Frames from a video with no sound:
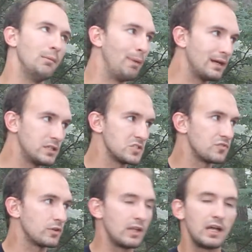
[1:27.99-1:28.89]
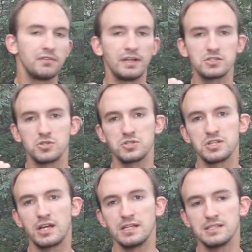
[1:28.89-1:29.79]
balance for a lot of
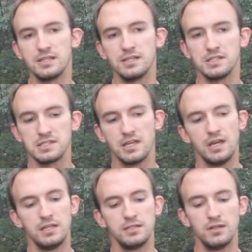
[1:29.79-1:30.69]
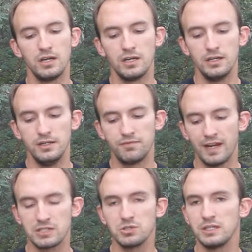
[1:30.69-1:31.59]
exercises,
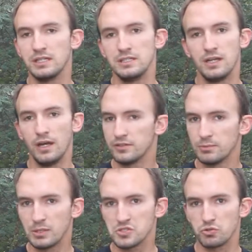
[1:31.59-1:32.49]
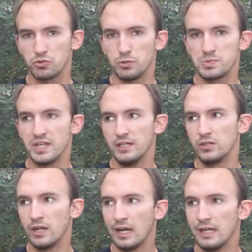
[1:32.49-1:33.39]
factoring in other muscle groups that
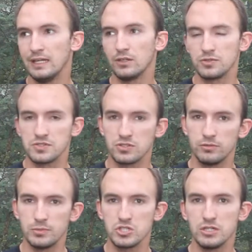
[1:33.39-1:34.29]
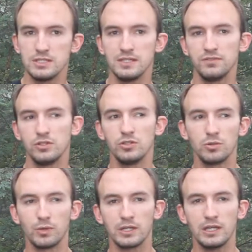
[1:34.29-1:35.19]
you're not hitting on certain machines even though
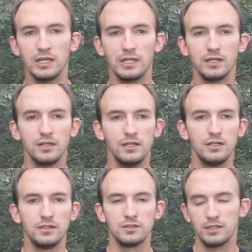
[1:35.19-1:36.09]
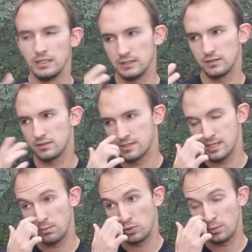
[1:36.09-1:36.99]
you're working like
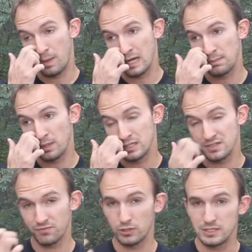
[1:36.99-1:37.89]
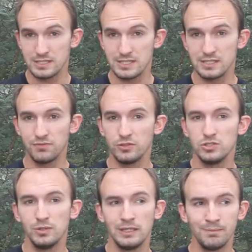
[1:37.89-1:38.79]
similar body parts. For instance, if you're
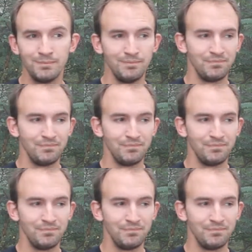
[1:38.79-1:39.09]
doing